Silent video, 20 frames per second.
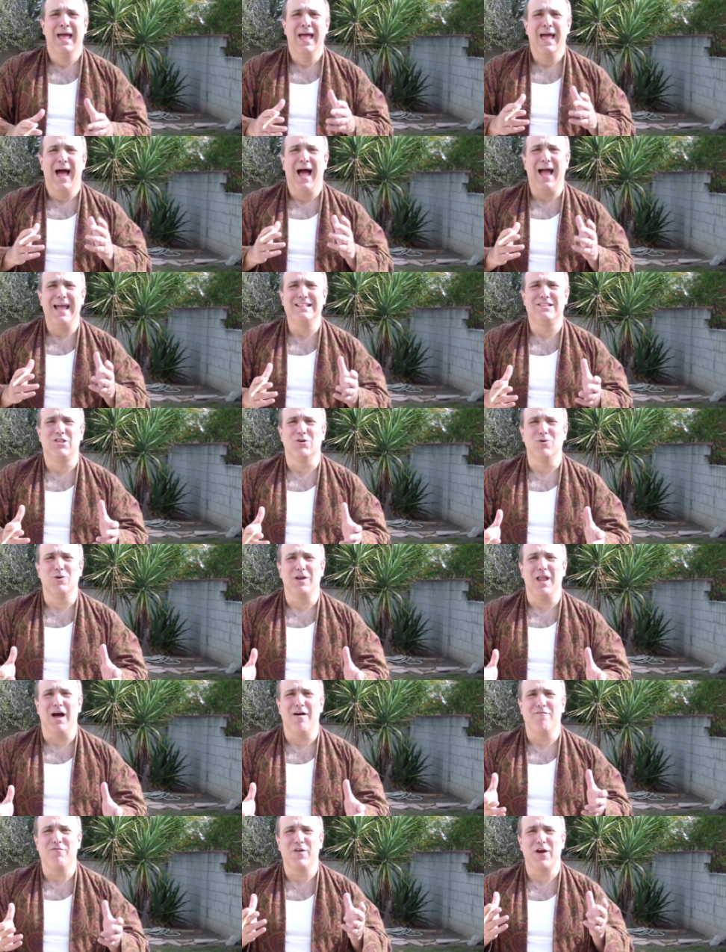I
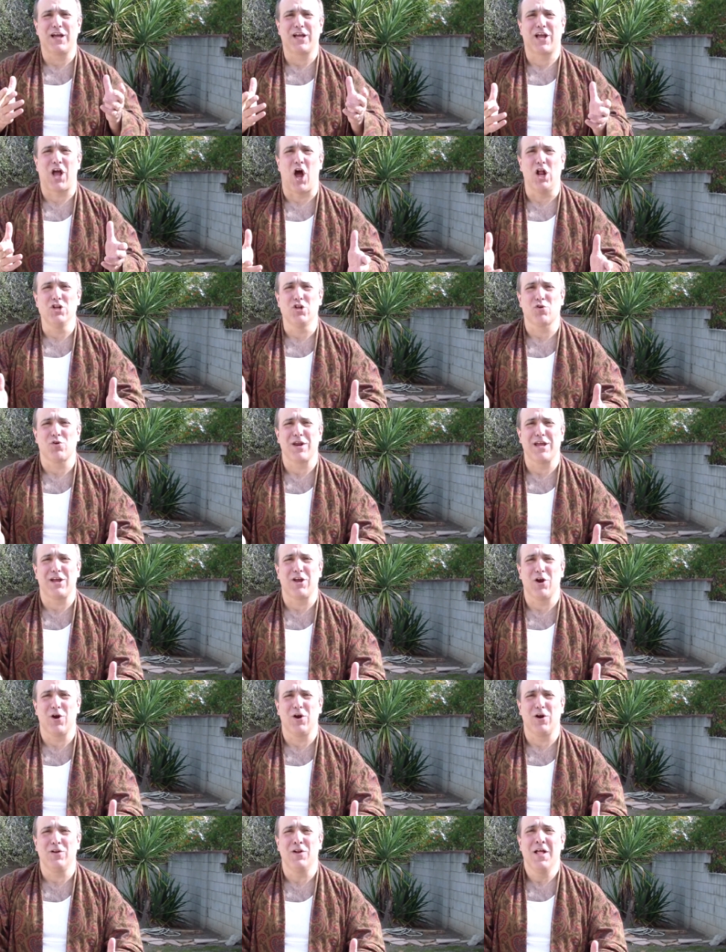do love the country
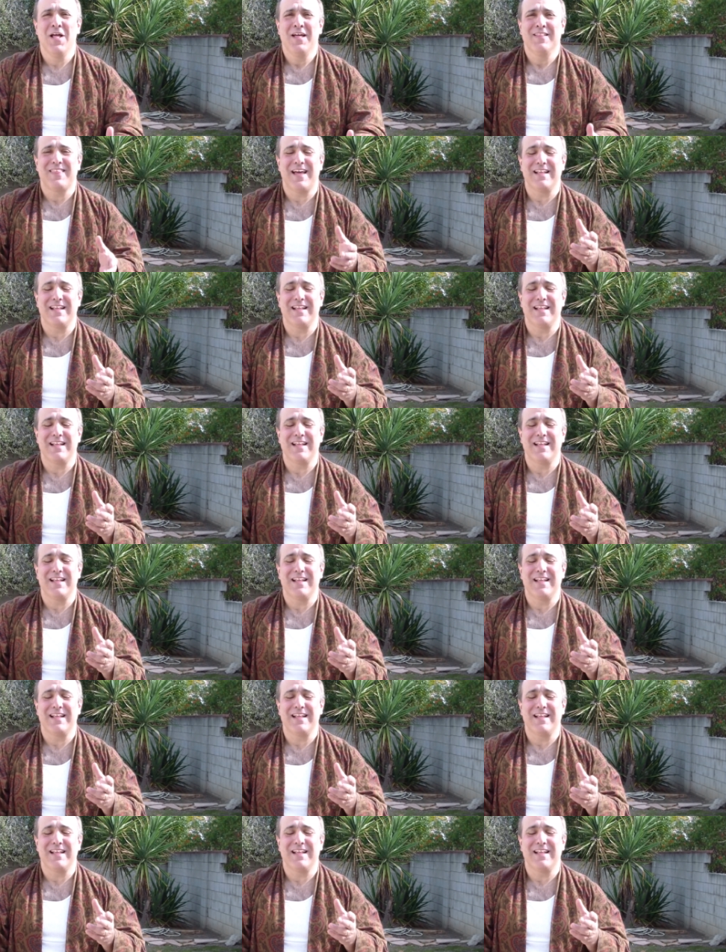girl